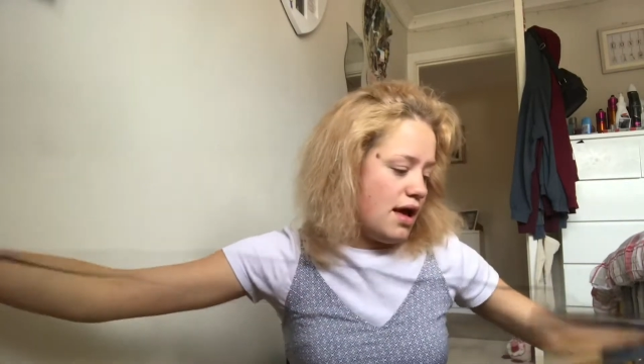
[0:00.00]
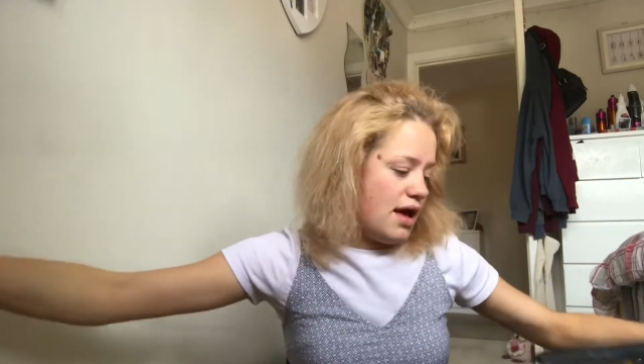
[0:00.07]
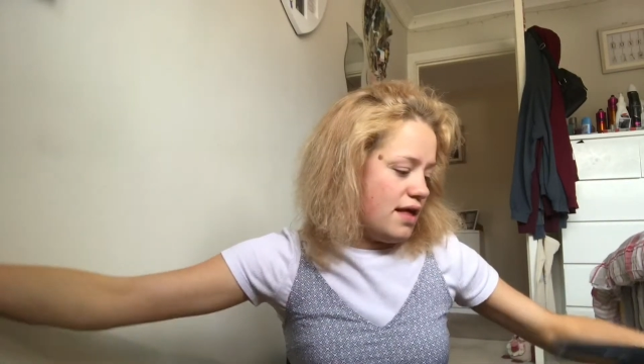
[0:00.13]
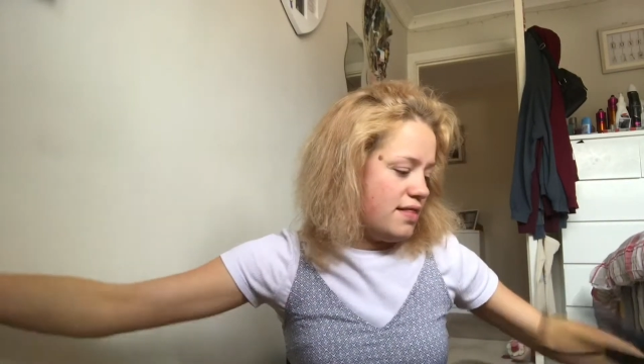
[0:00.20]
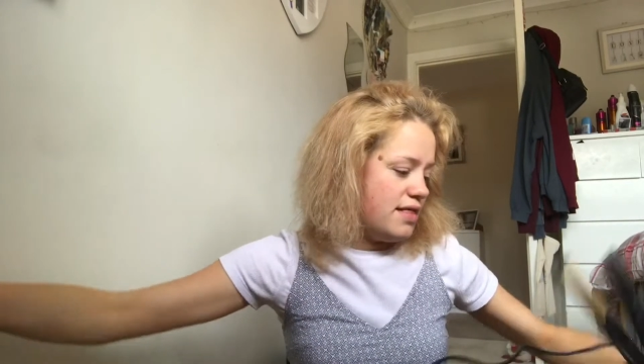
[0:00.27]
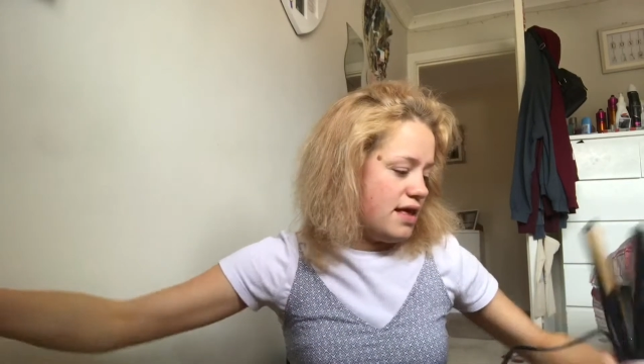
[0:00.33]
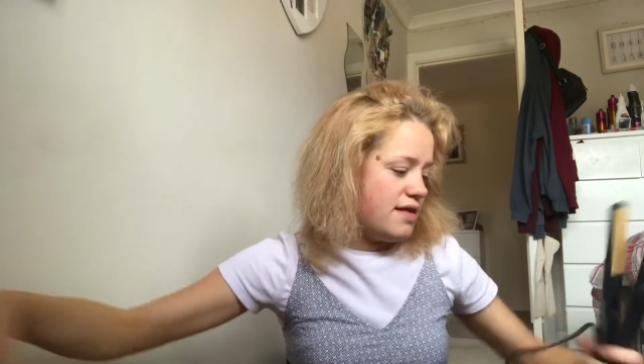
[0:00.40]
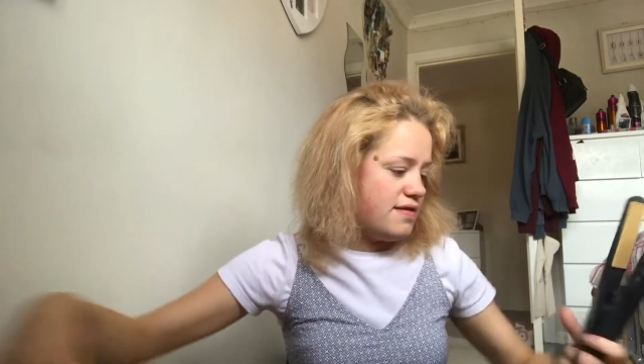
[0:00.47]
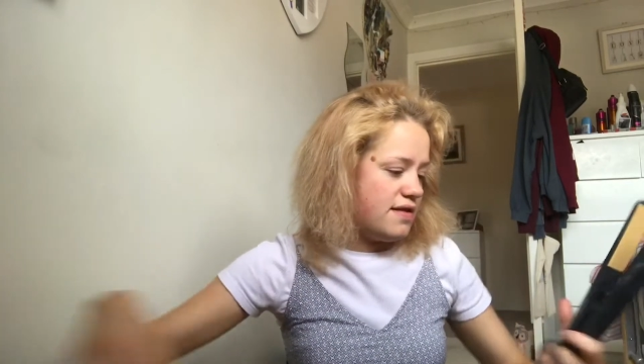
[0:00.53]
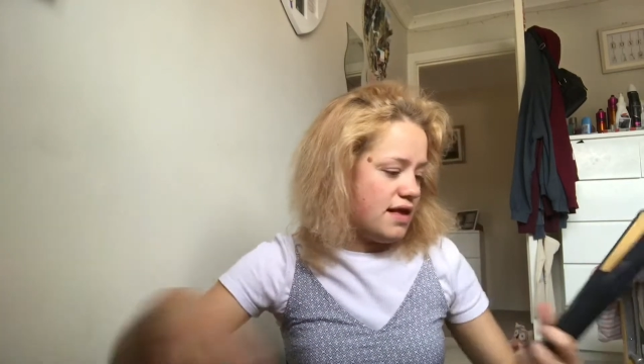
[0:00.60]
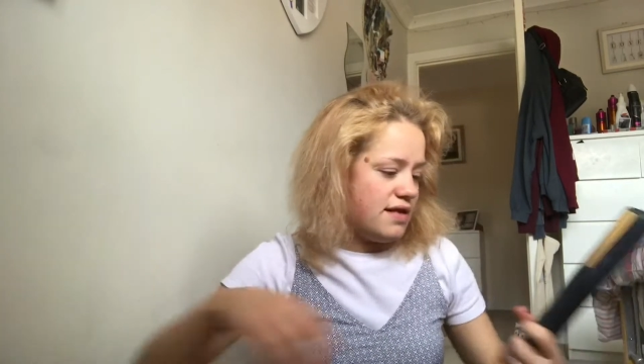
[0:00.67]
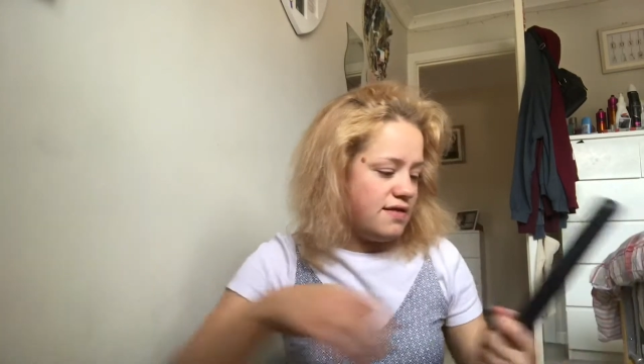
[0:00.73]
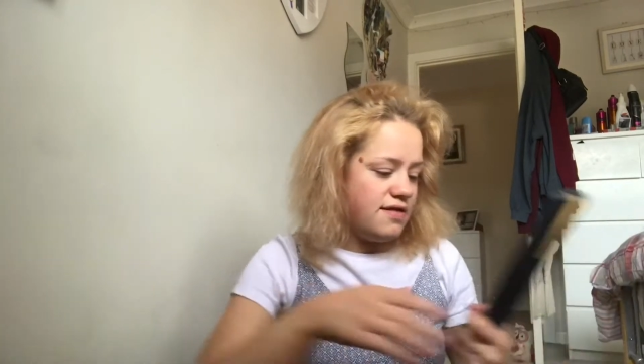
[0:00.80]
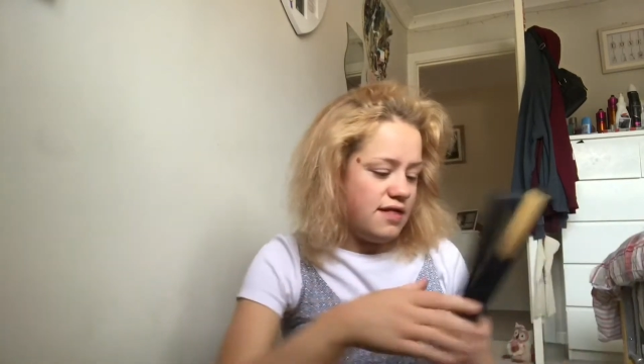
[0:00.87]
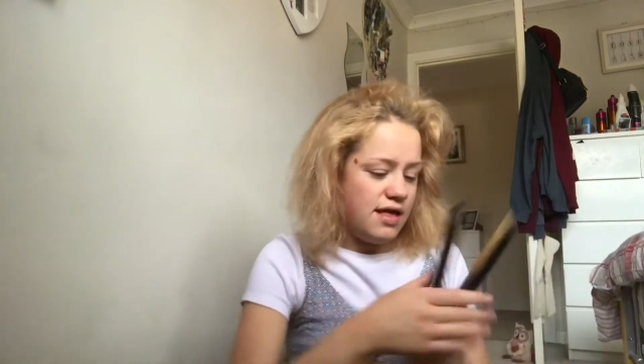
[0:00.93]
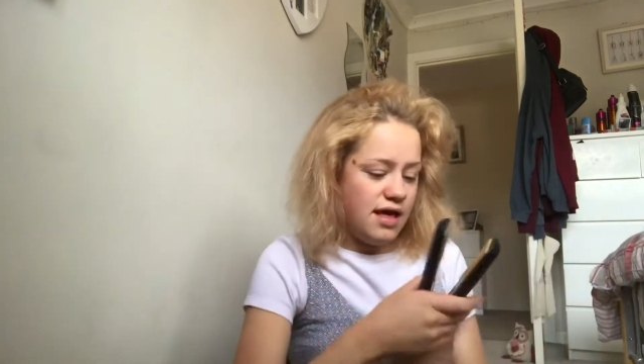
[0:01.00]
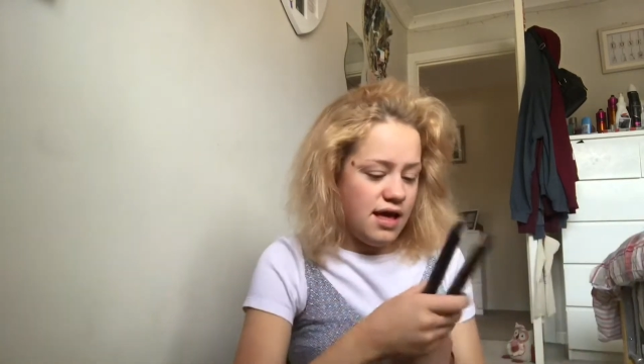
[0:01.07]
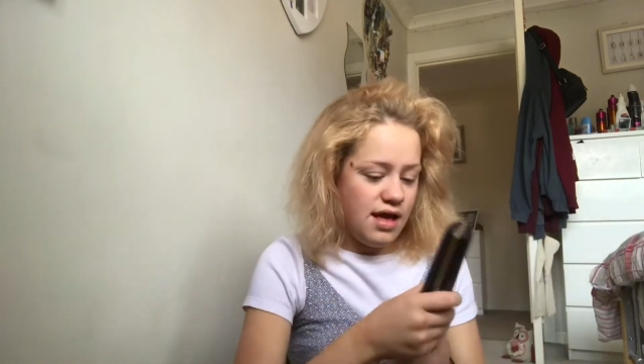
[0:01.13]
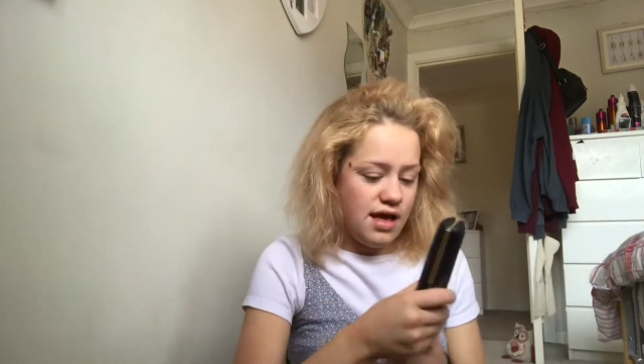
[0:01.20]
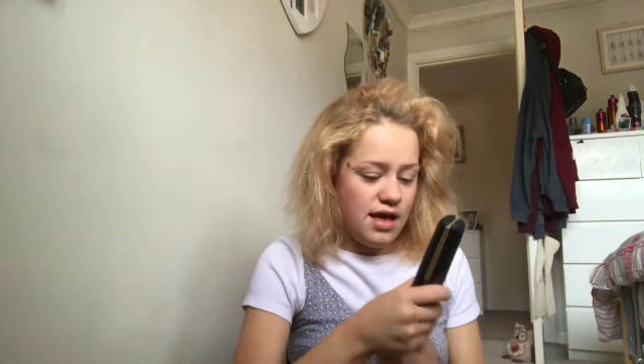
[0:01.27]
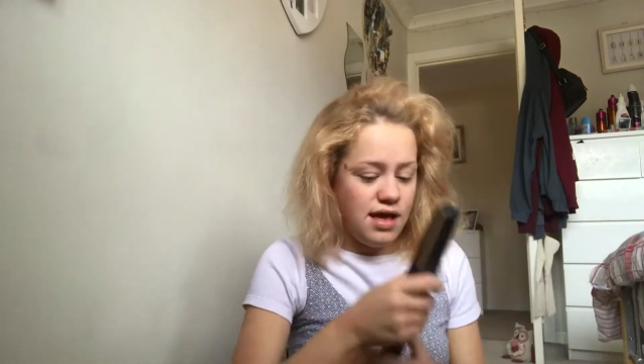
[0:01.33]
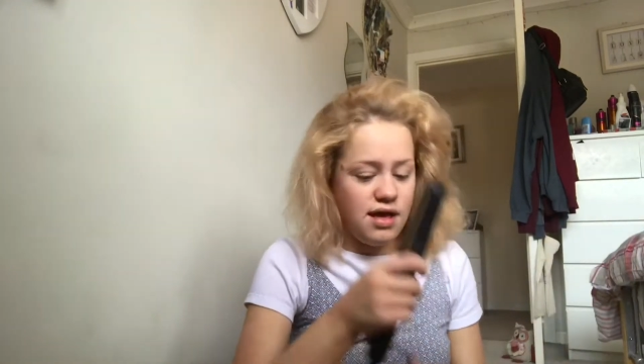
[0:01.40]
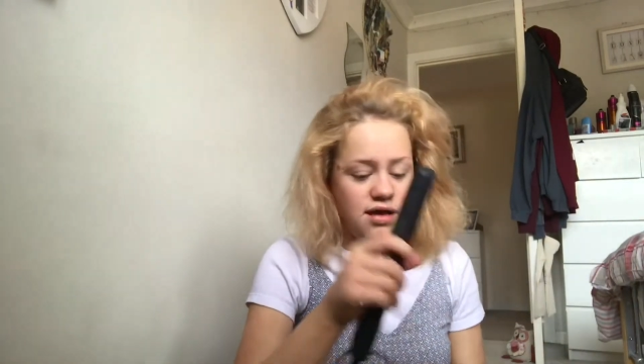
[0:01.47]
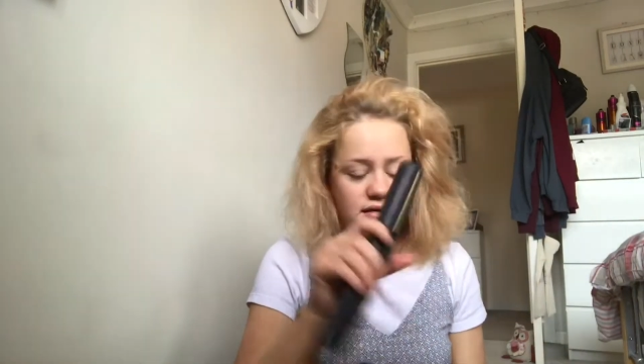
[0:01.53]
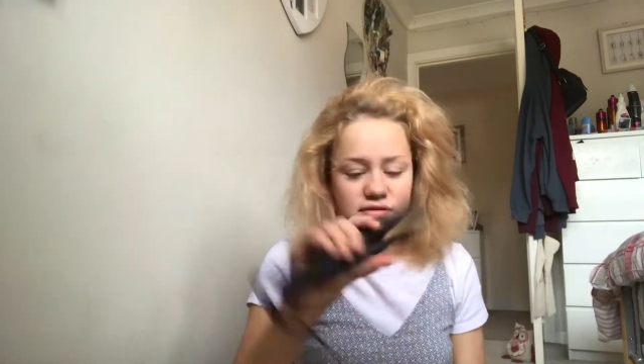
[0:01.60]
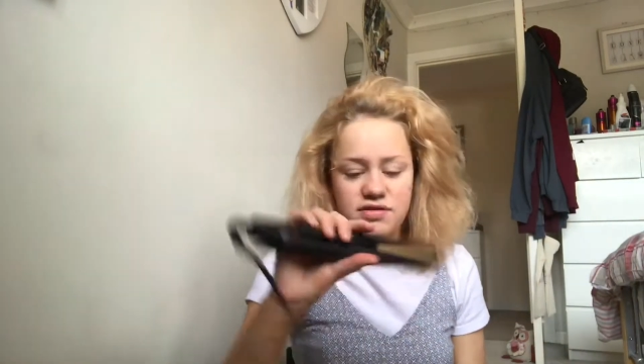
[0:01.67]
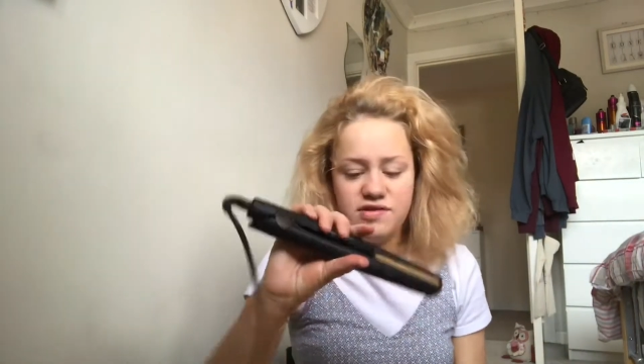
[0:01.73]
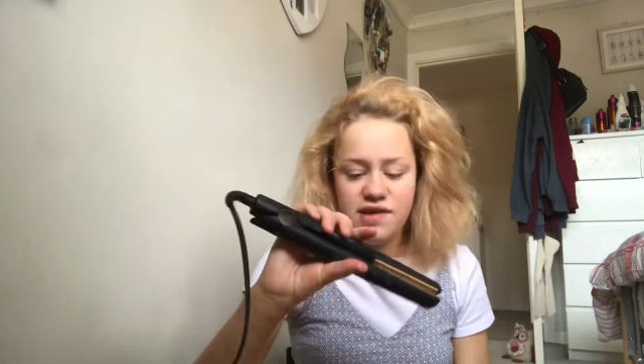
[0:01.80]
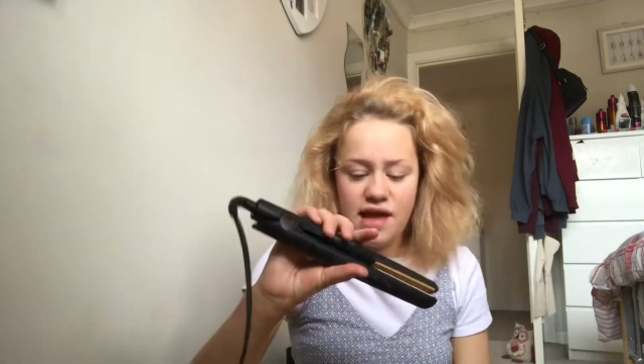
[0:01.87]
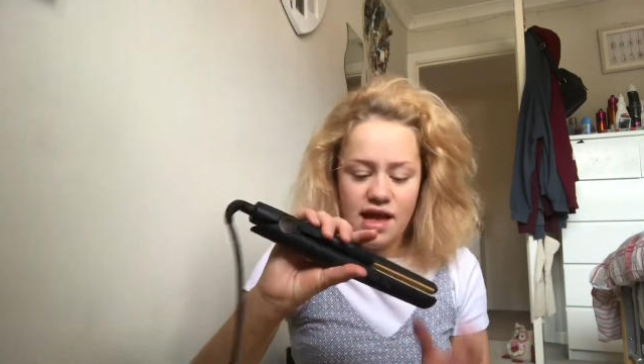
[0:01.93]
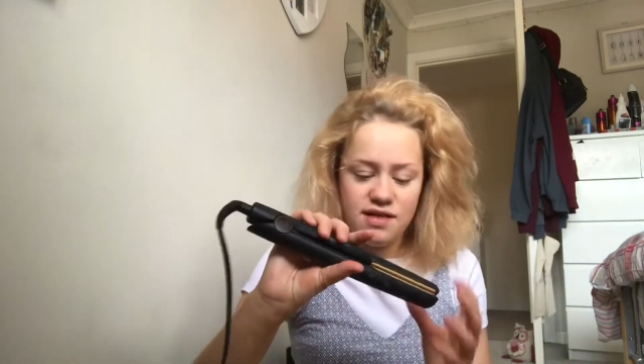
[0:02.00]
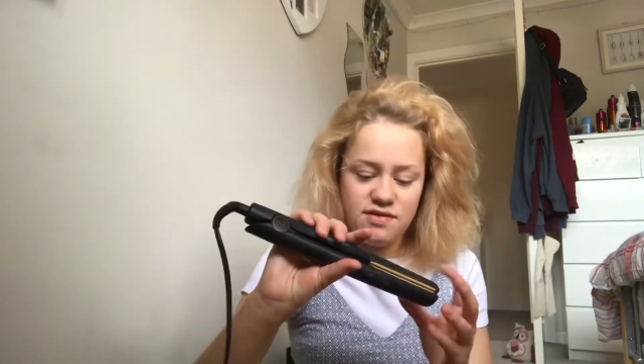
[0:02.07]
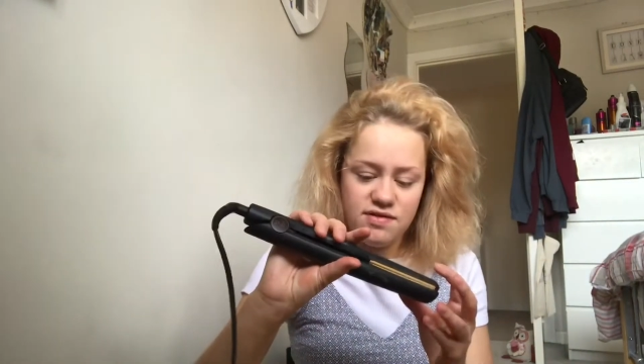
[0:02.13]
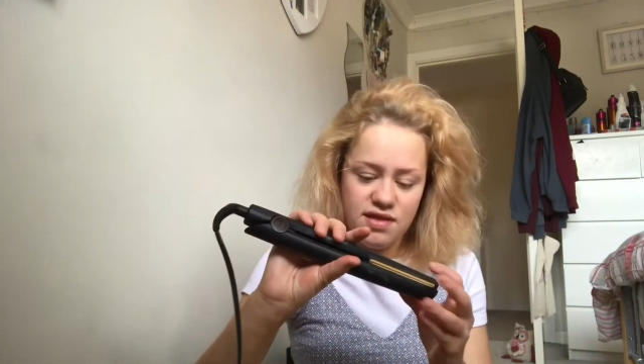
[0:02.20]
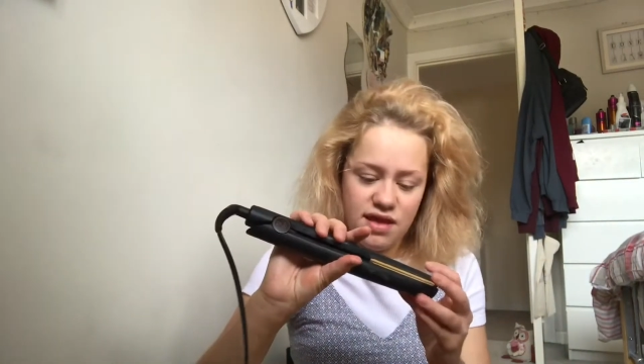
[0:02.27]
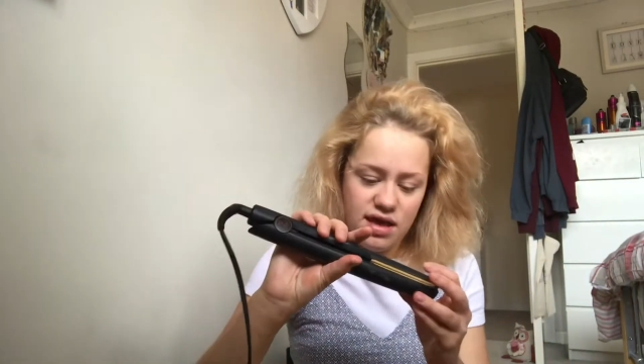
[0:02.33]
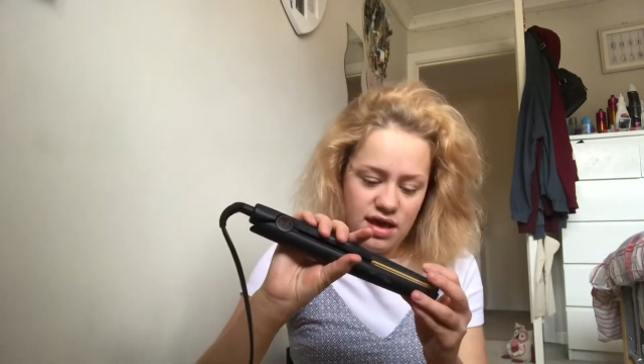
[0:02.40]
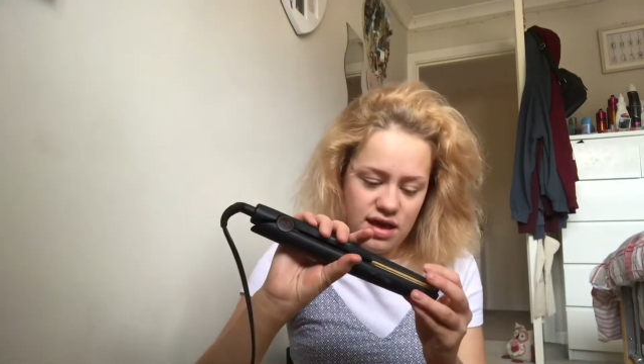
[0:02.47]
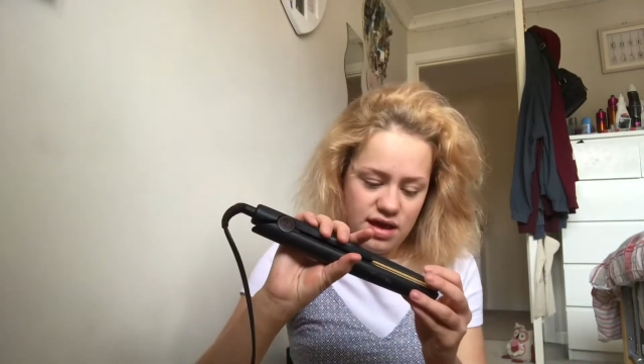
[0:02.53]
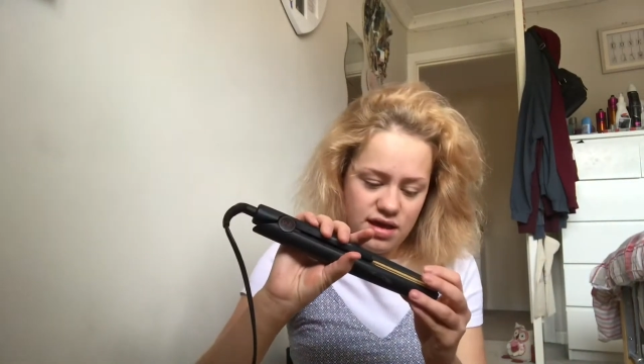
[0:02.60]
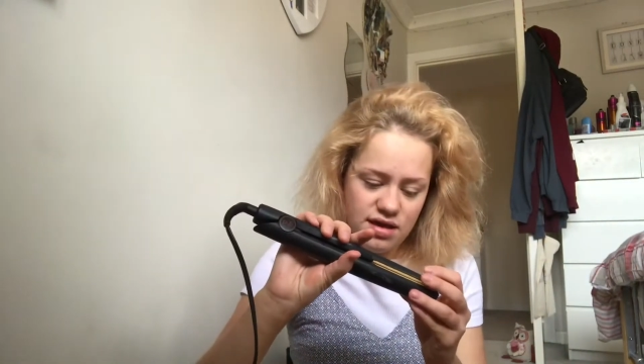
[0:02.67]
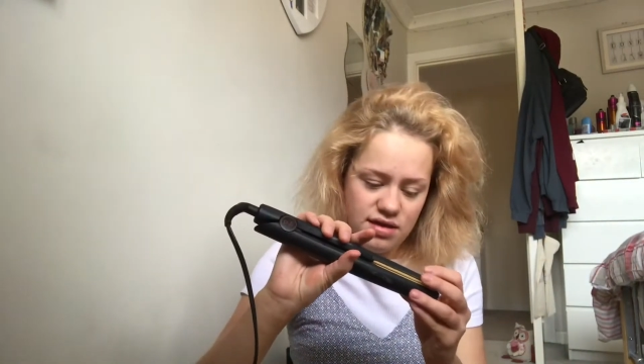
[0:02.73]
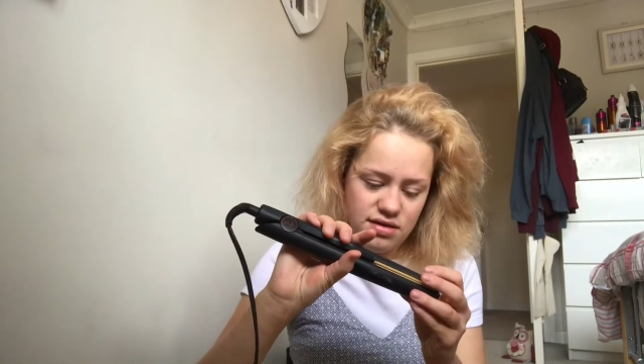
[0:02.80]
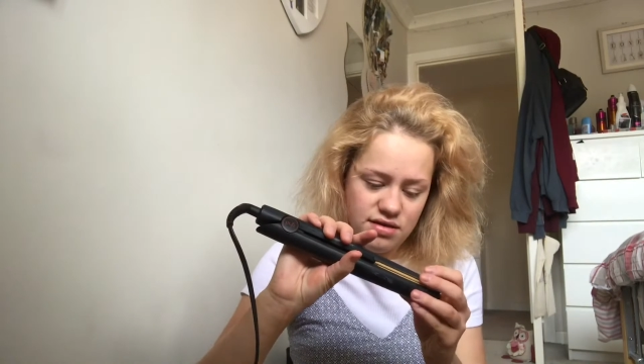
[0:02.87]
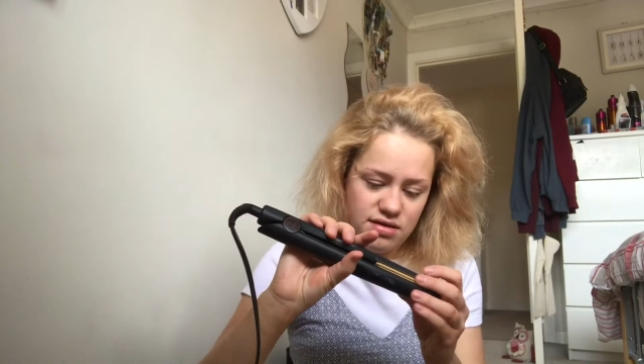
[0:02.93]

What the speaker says: And this is the GHD.